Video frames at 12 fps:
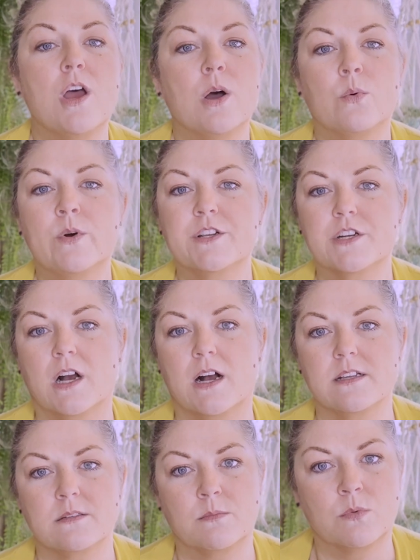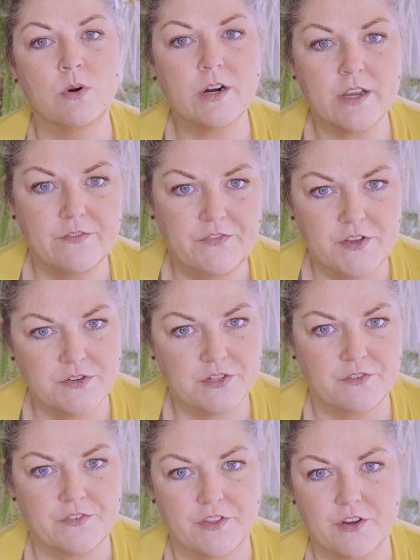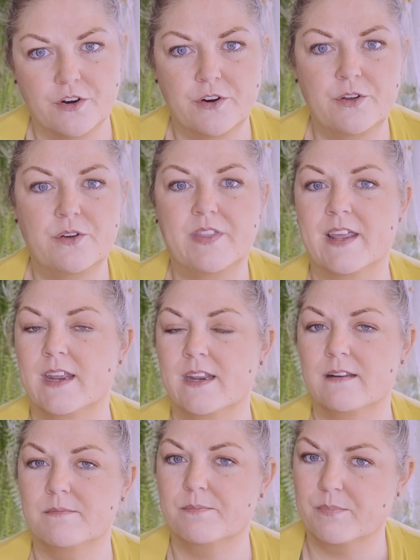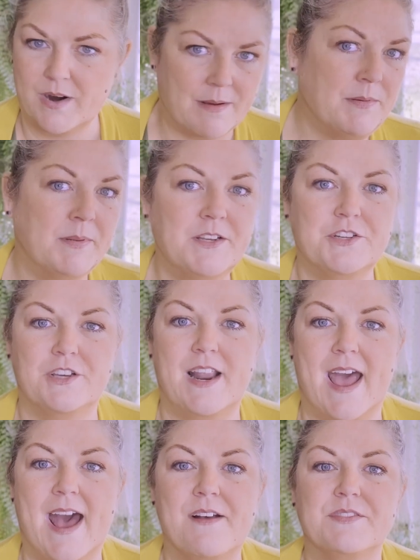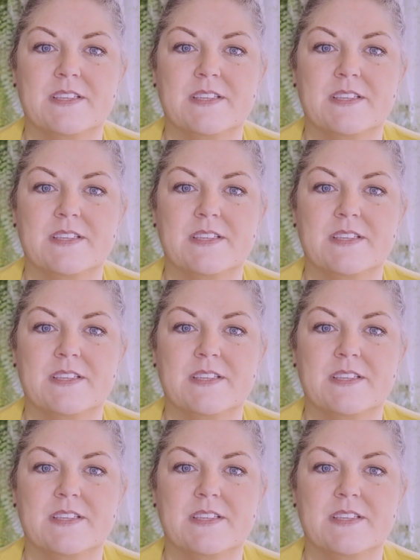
Which caused more confusion for the crew than it probably should have,